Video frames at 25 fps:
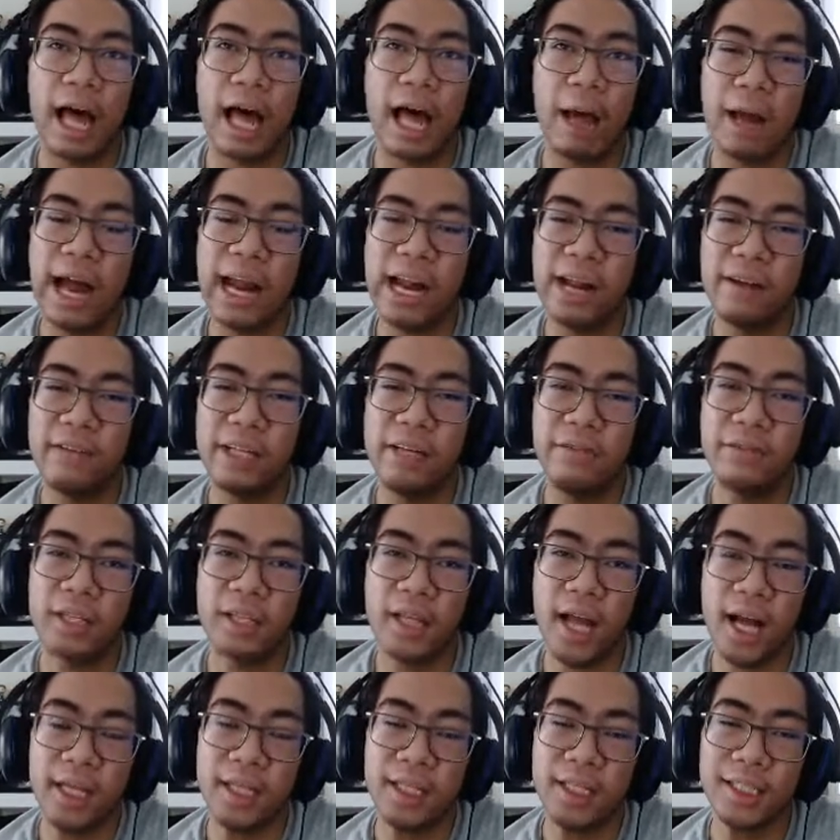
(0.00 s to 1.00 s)
haven't even
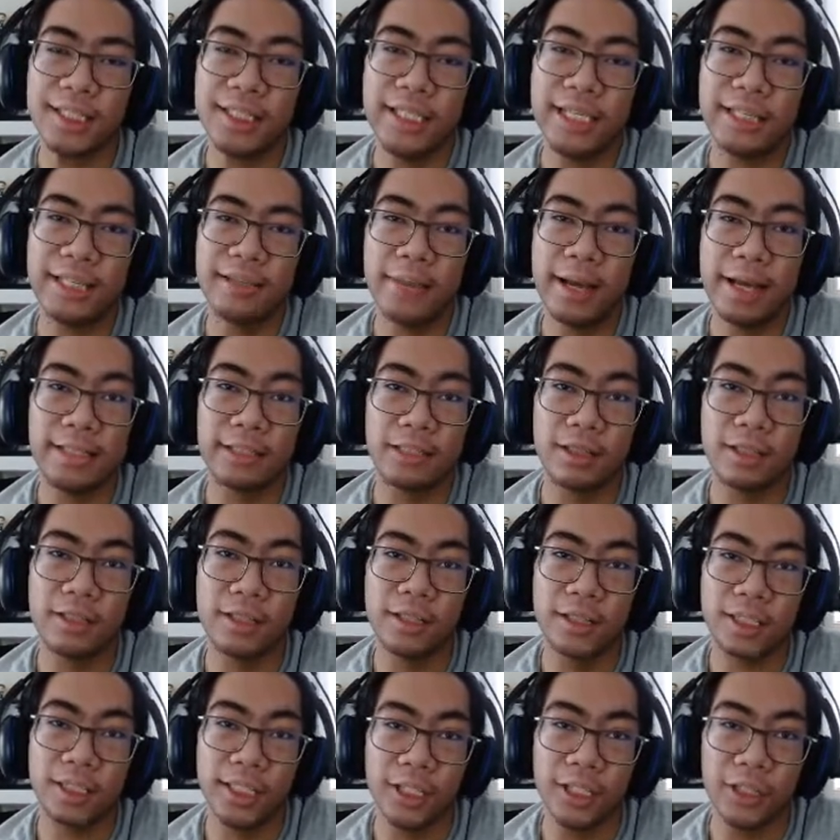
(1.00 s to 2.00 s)
gotten a
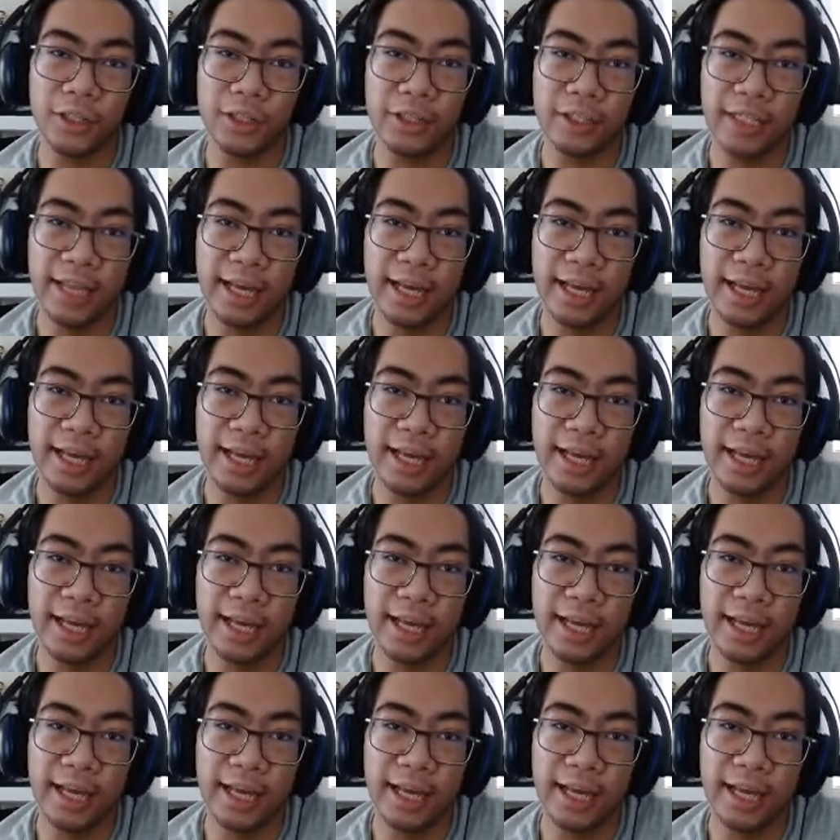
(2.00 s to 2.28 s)
Cinemassacre t-shirt